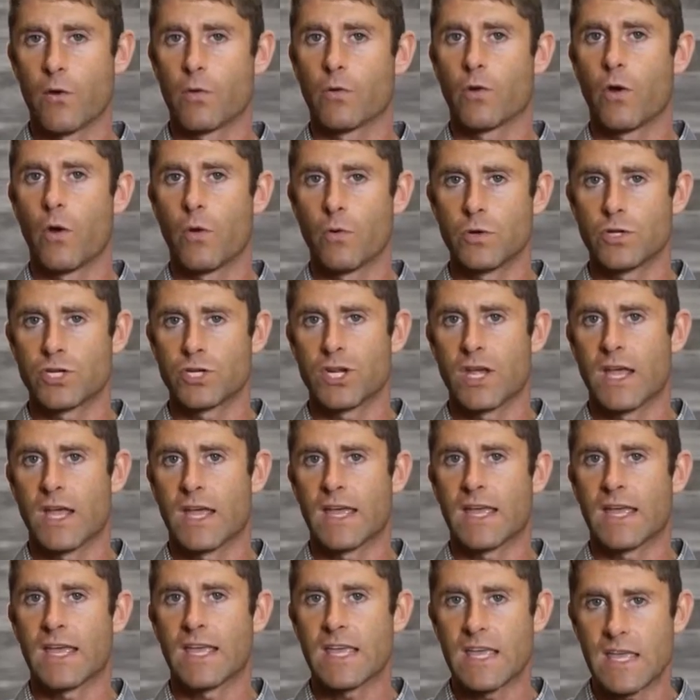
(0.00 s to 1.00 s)

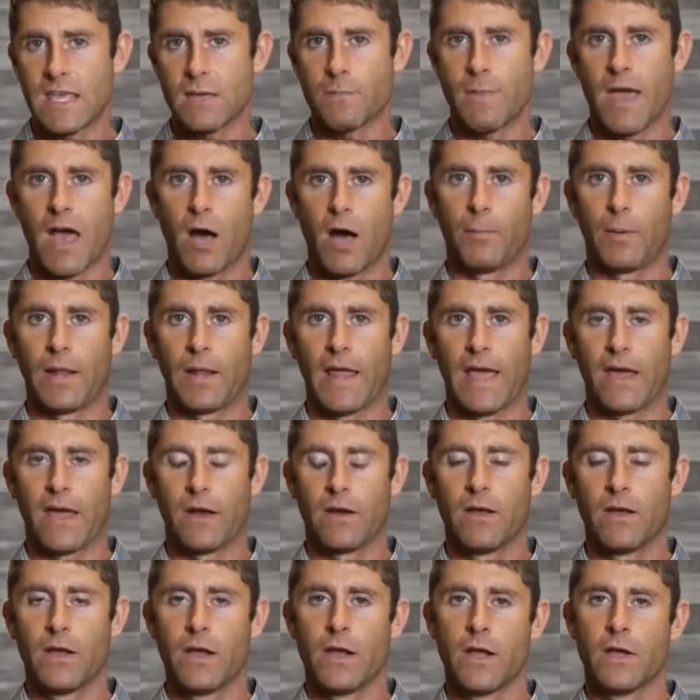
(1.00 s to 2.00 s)
coaching email plan.
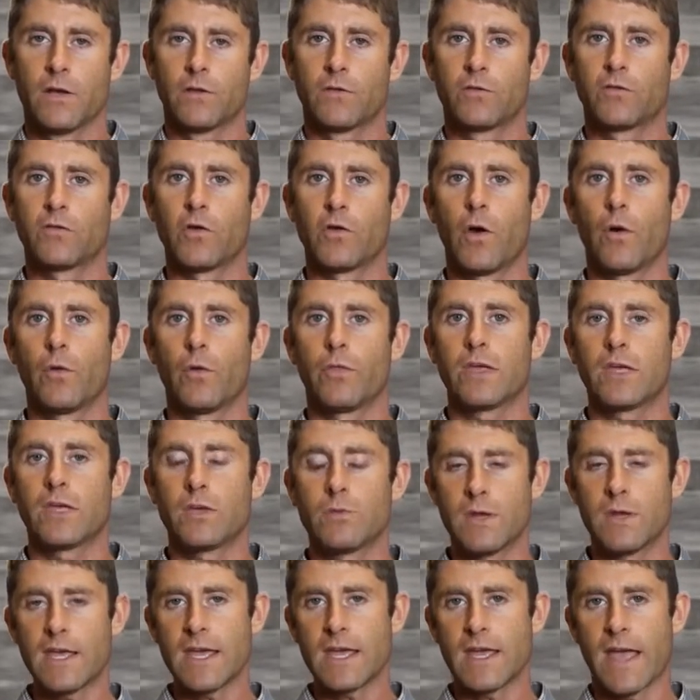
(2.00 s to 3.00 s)
So the
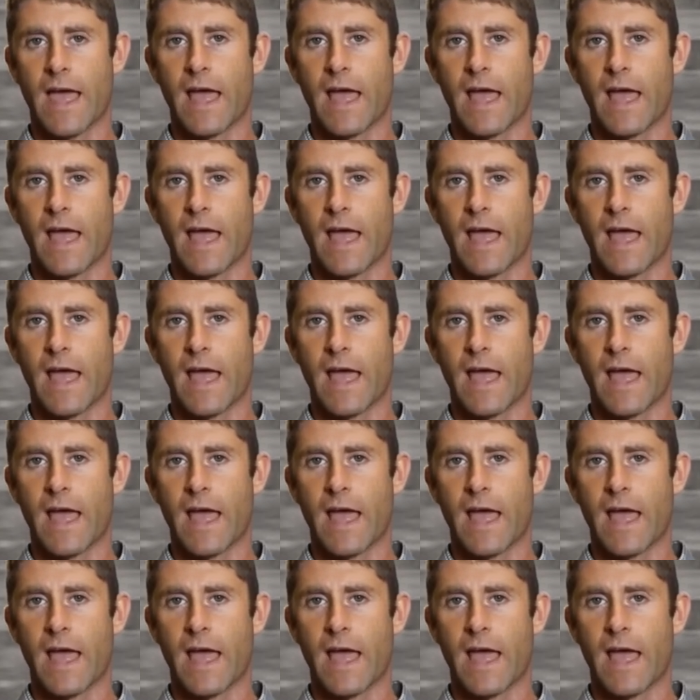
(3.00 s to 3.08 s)
unique